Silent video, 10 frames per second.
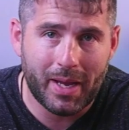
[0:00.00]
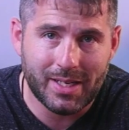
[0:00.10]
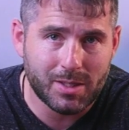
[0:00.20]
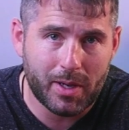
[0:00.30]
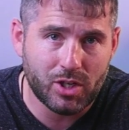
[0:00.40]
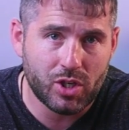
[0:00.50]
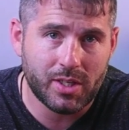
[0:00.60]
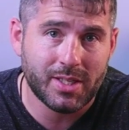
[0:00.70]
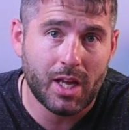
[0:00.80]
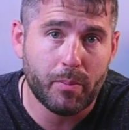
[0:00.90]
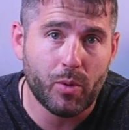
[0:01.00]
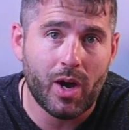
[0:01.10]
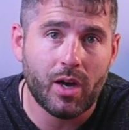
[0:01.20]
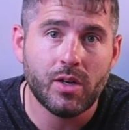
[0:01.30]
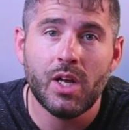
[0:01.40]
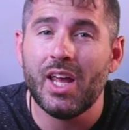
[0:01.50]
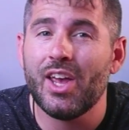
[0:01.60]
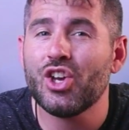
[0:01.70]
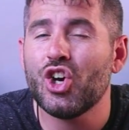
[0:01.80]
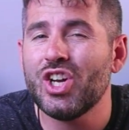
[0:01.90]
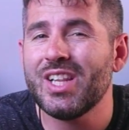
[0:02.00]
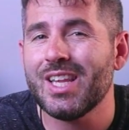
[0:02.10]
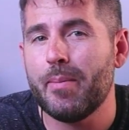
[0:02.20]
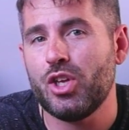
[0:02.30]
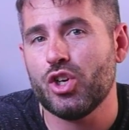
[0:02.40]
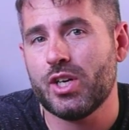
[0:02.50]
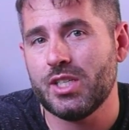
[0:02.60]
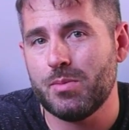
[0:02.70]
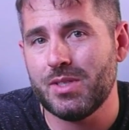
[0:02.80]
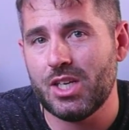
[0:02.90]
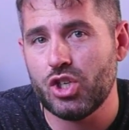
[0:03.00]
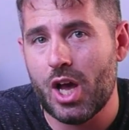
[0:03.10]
a specialist to help you out, it could limit your customization